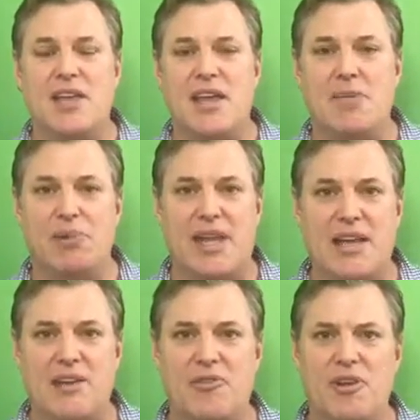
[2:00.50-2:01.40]
a
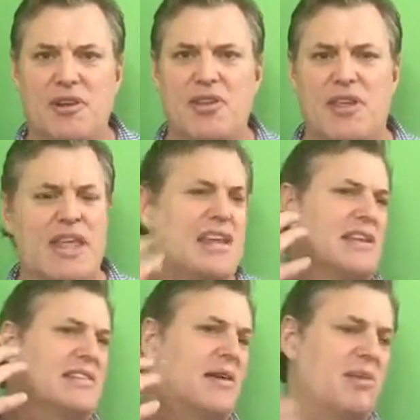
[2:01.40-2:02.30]
plaintiff and
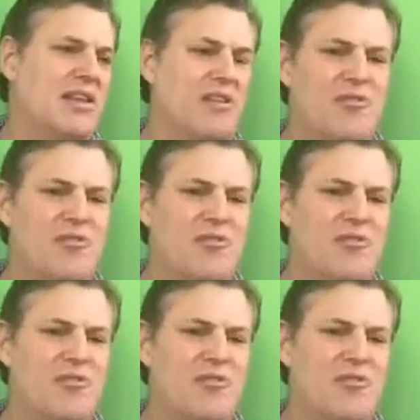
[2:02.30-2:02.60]
hitting somebody in